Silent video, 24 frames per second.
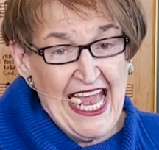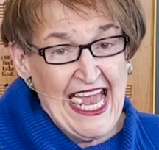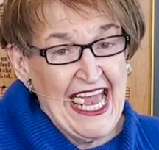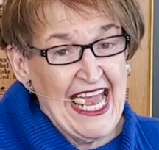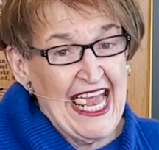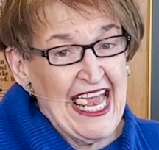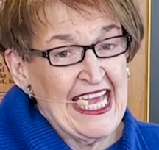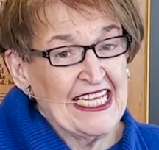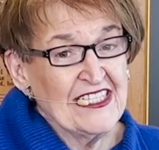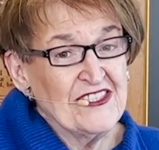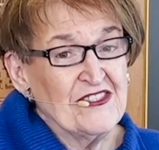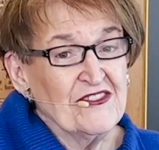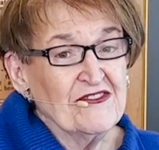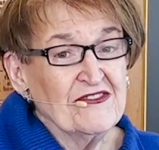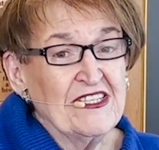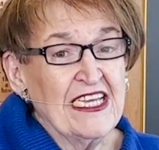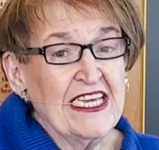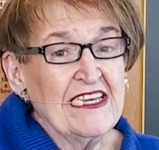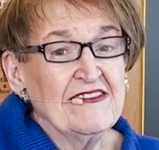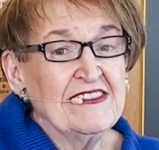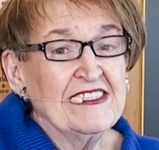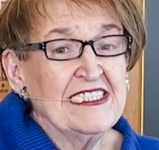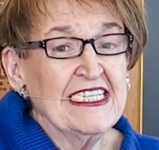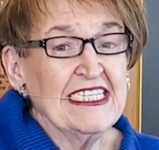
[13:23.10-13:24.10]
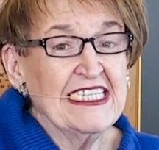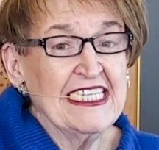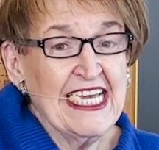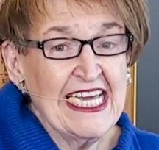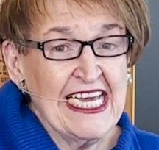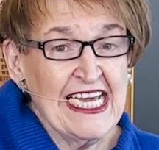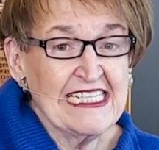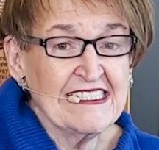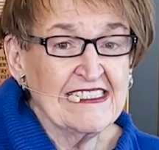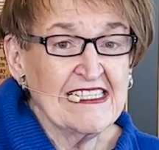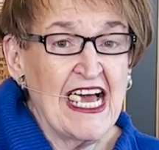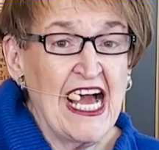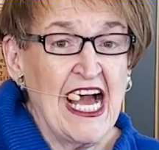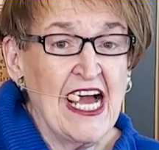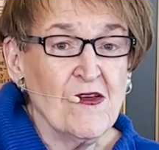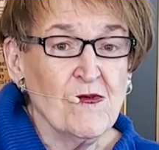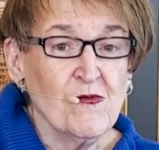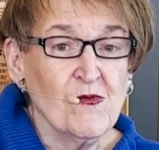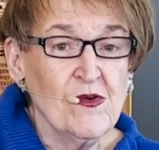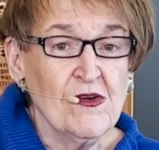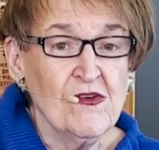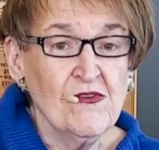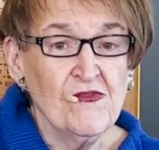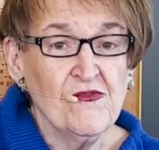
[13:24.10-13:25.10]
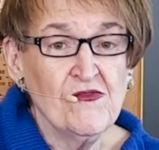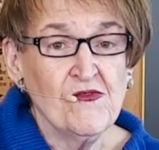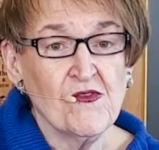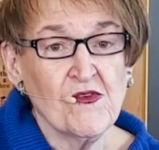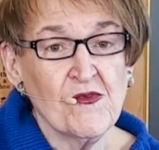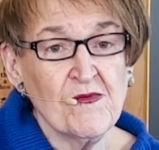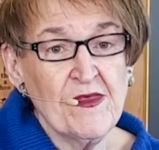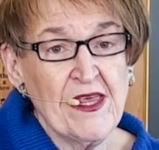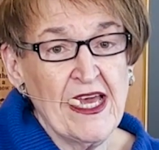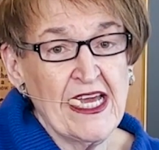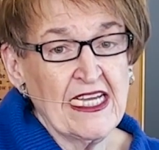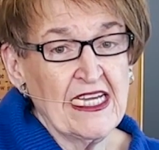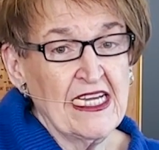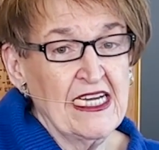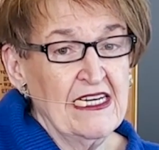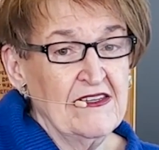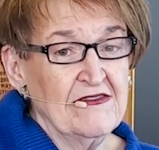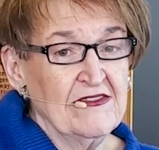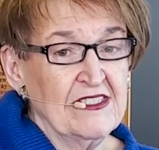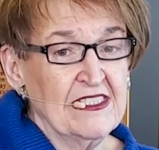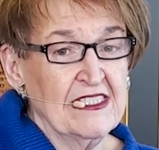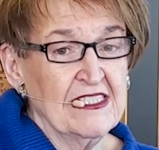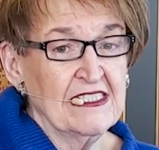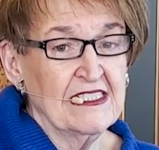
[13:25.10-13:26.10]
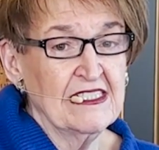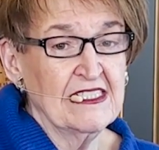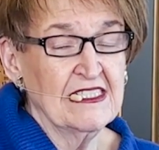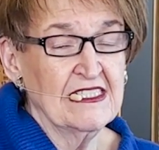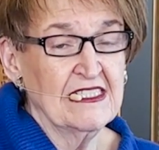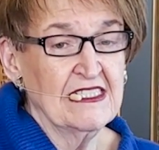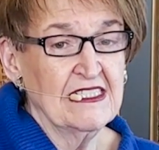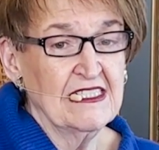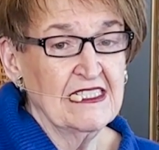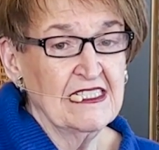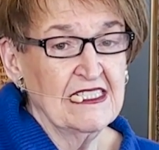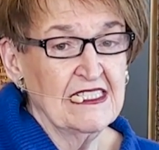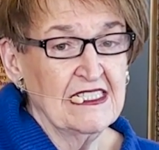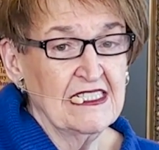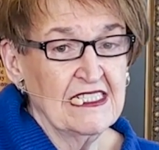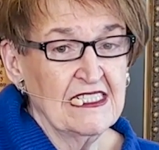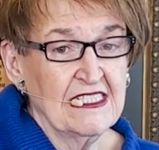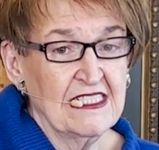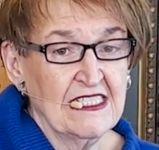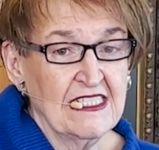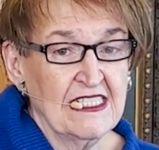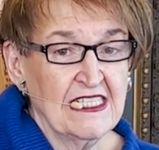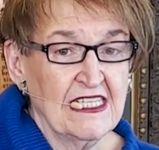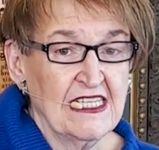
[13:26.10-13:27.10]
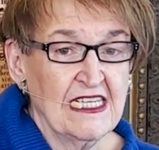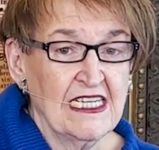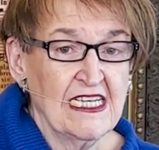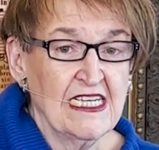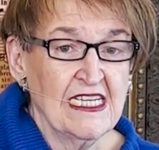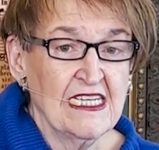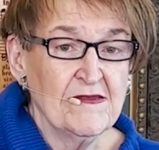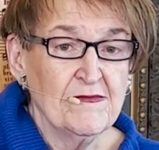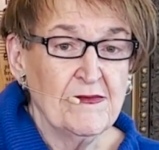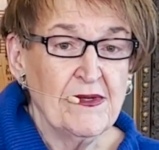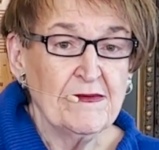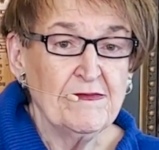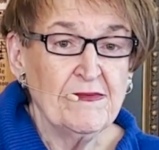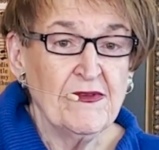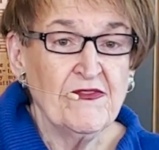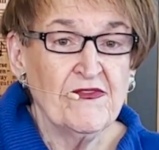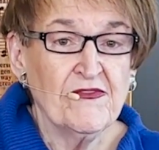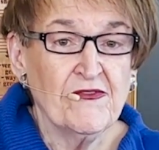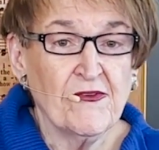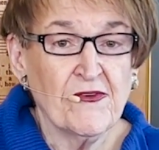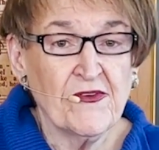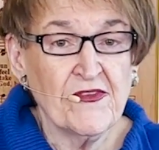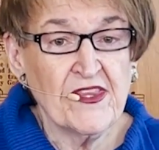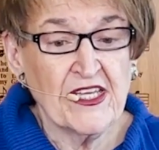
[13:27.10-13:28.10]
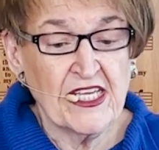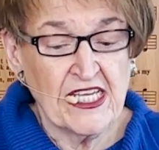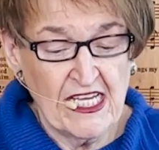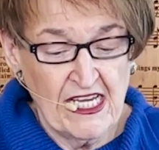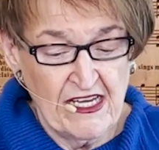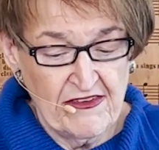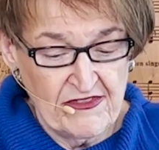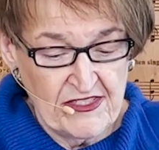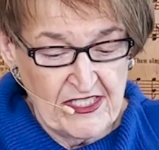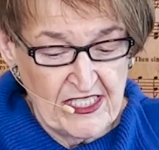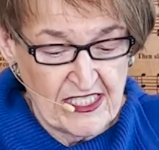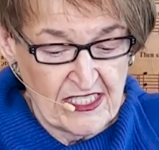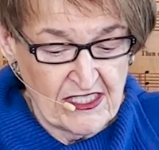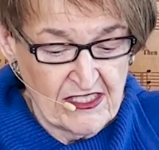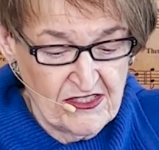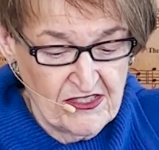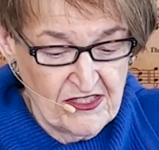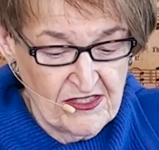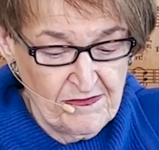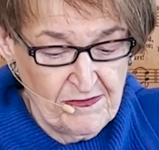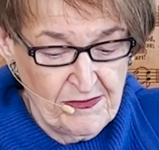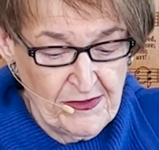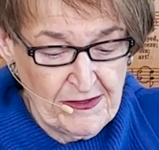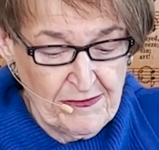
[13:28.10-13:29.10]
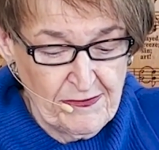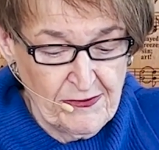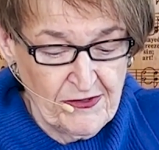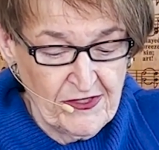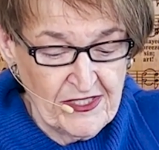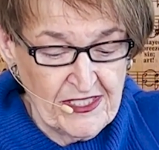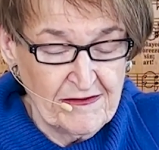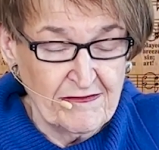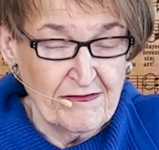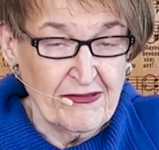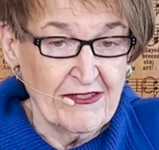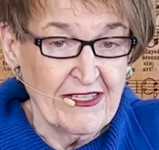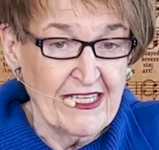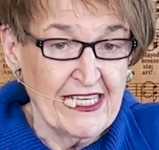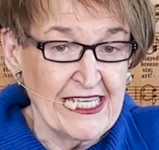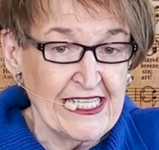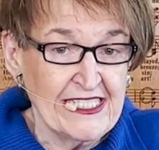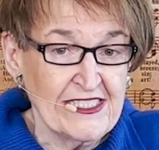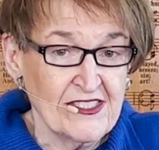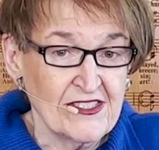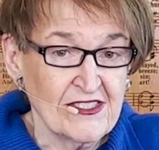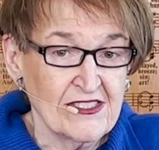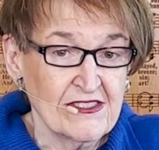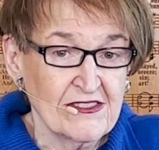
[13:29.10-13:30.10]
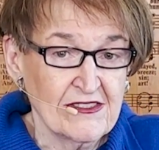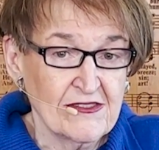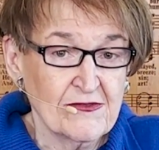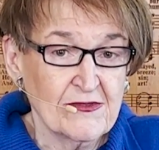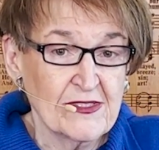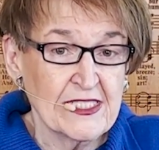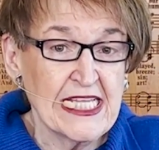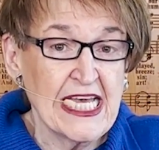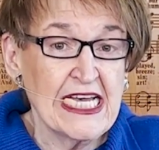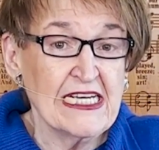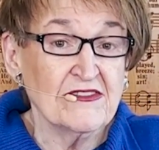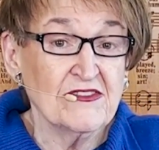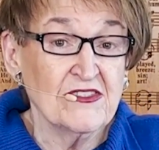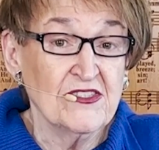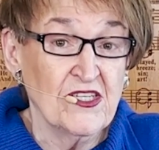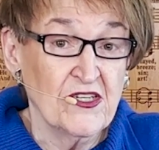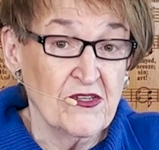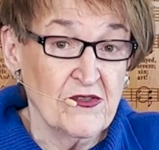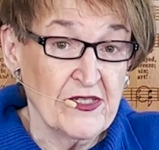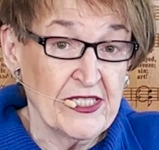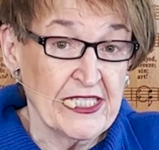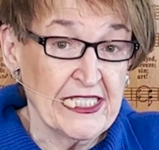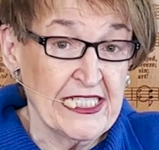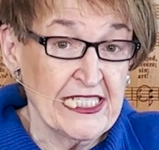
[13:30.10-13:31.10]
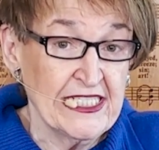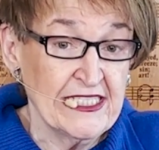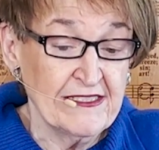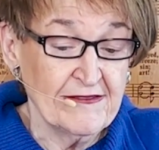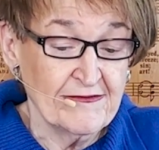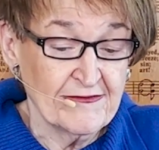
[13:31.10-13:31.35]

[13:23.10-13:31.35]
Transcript: And so David said, yes, I will form that covenant. But before the covenant could be put in place, without knowing it,